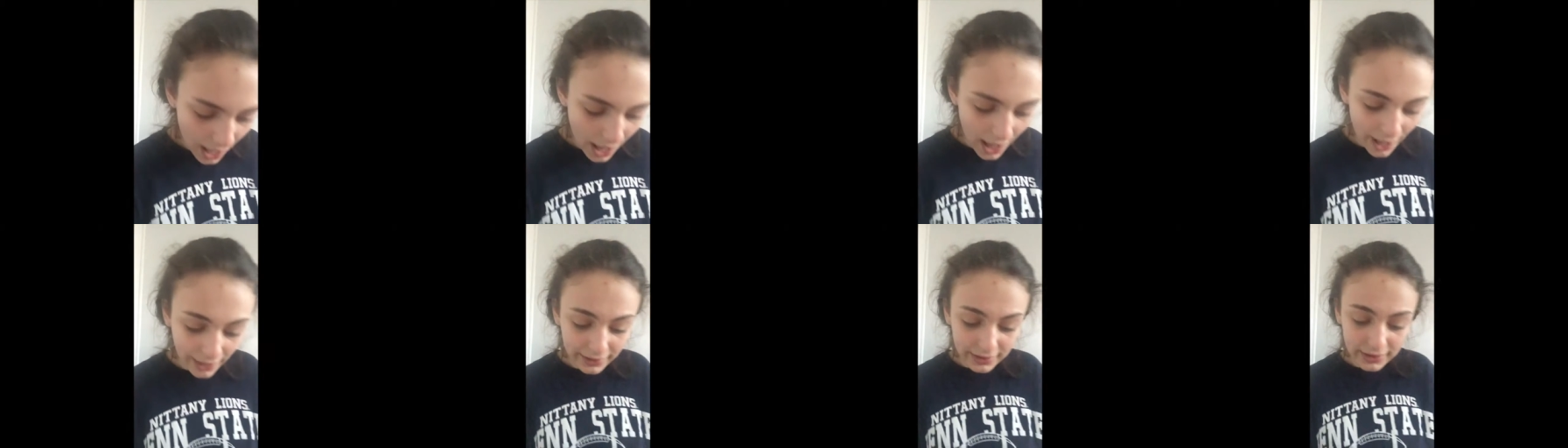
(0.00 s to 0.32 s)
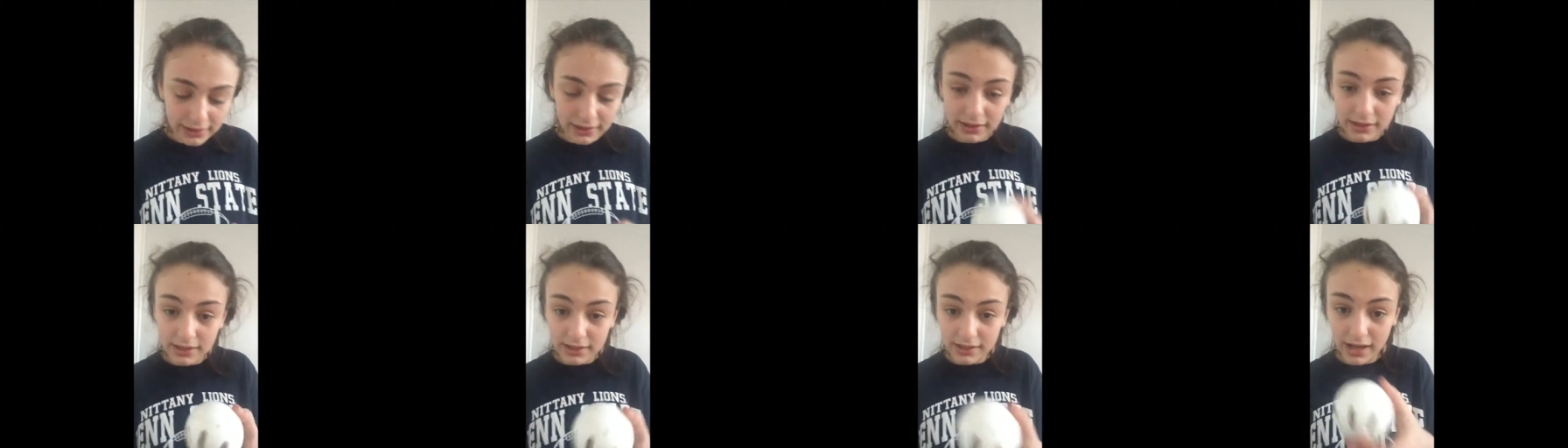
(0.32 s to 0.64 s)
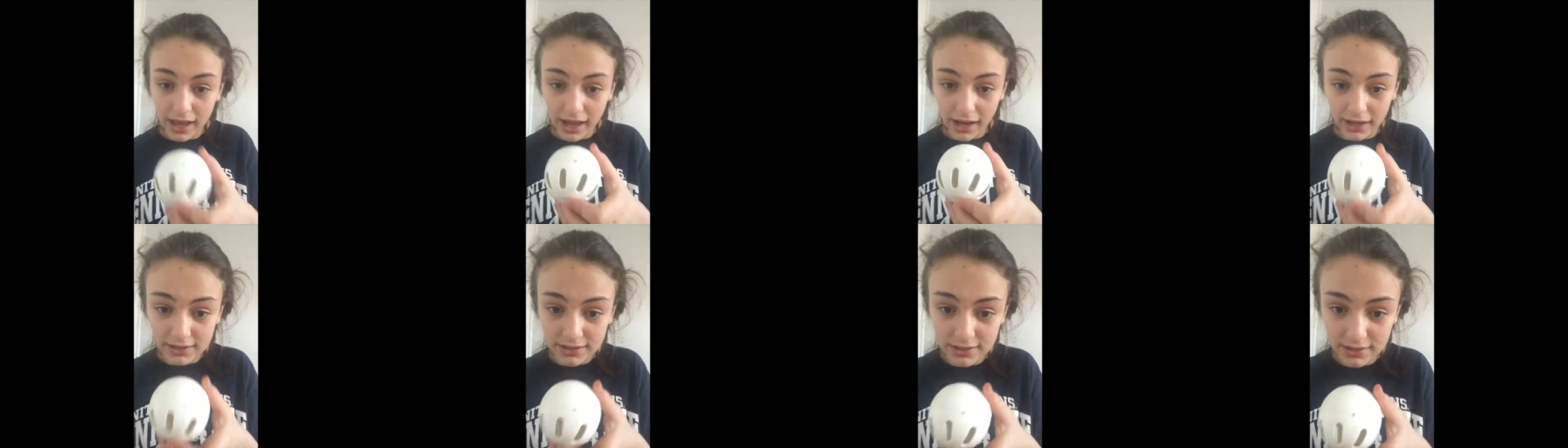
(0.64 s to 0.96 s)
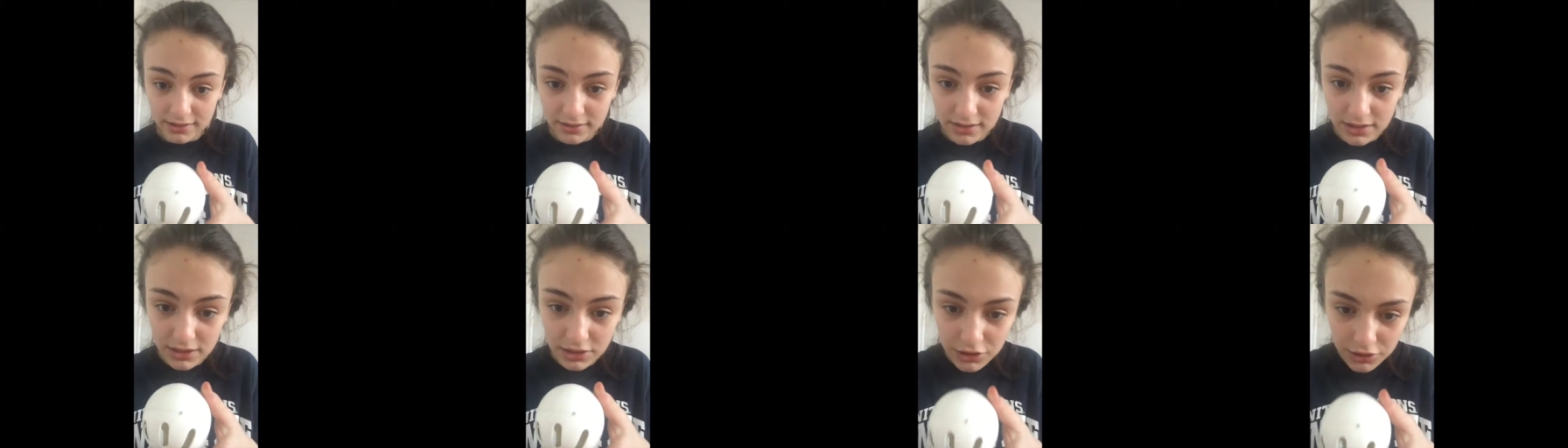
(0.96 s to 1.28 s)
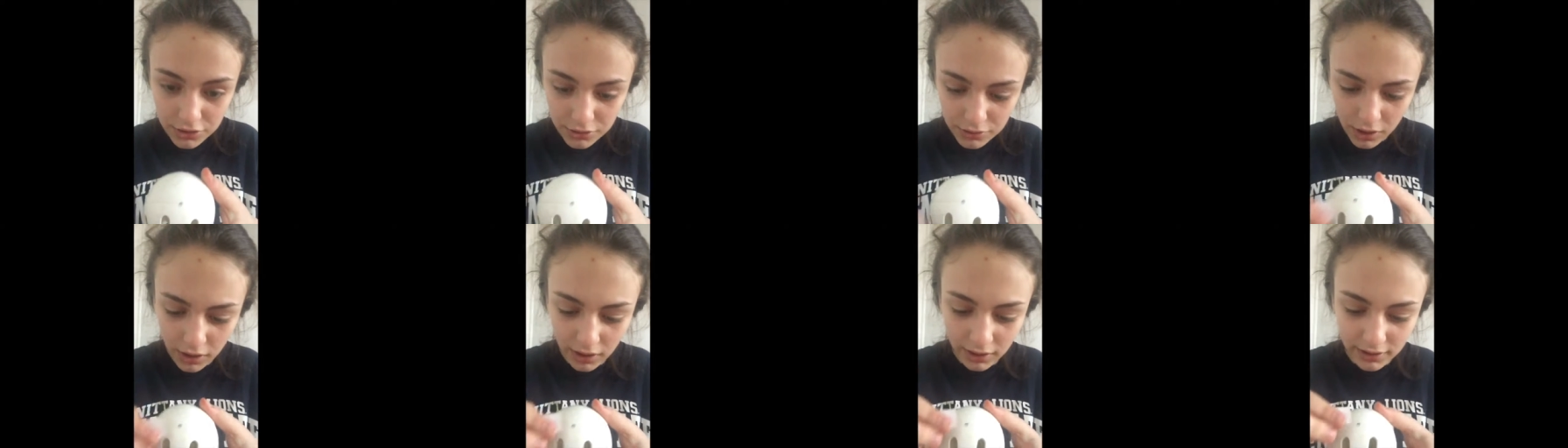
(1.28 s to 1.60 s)
I can connect these
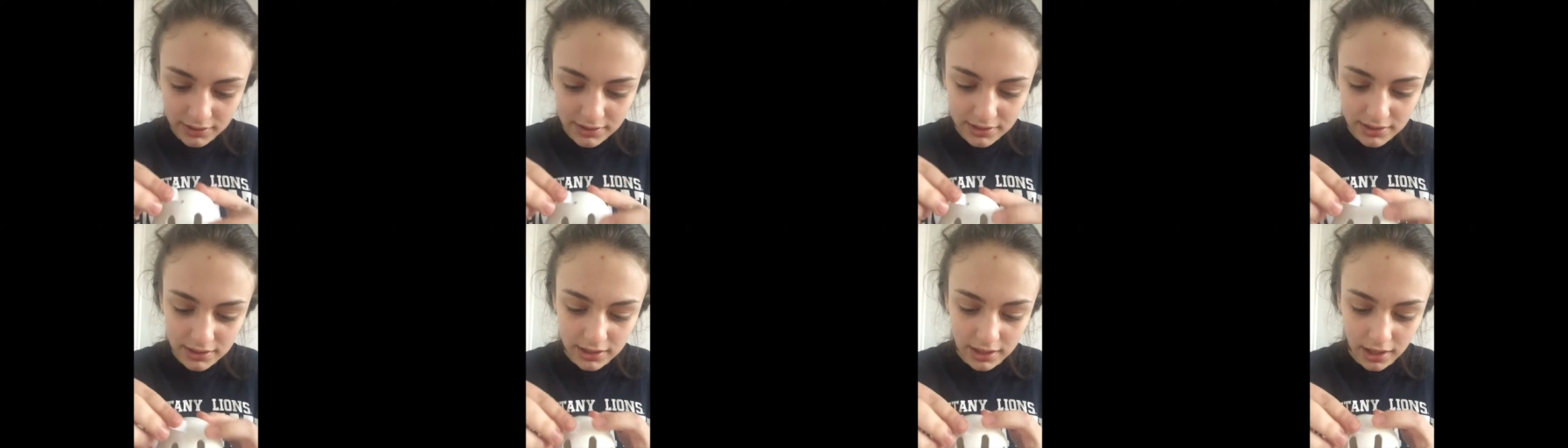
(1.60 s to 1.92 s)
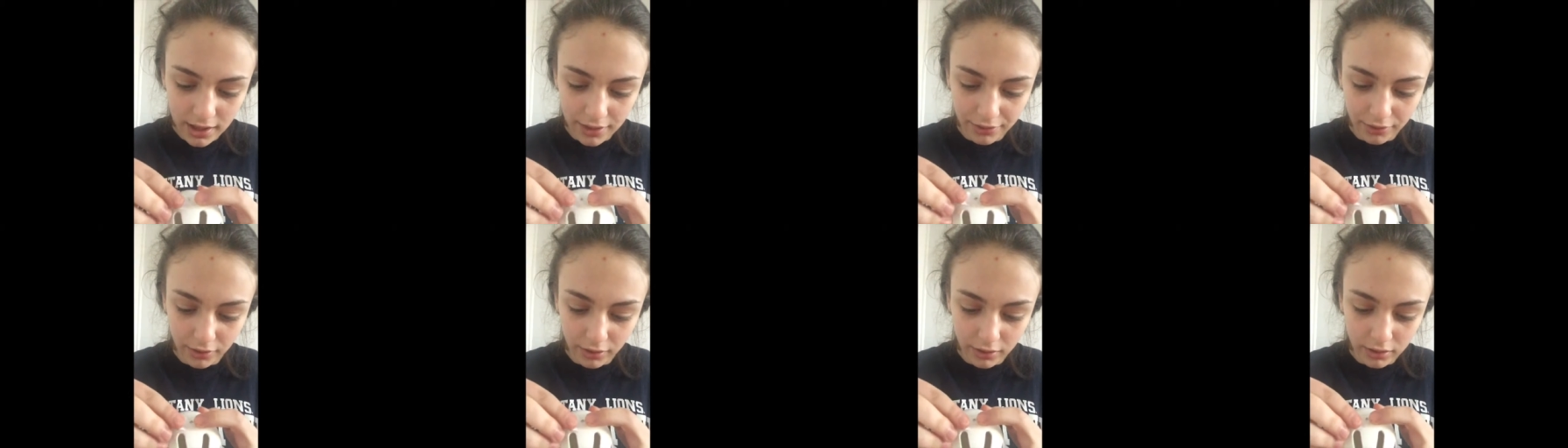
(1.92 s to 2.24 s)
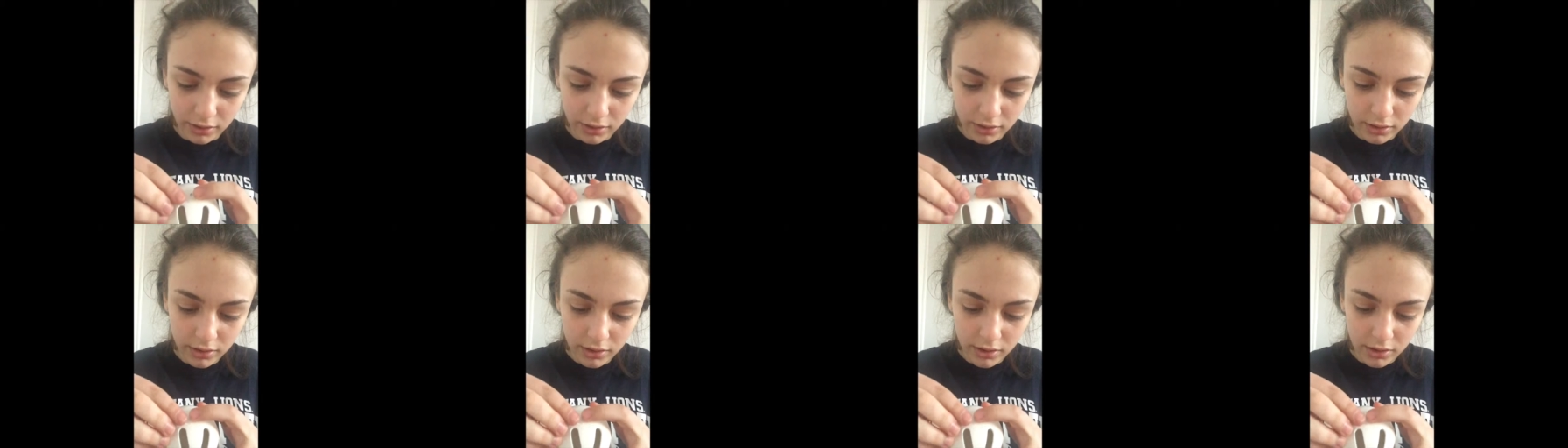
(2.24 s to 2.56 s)
2 dots together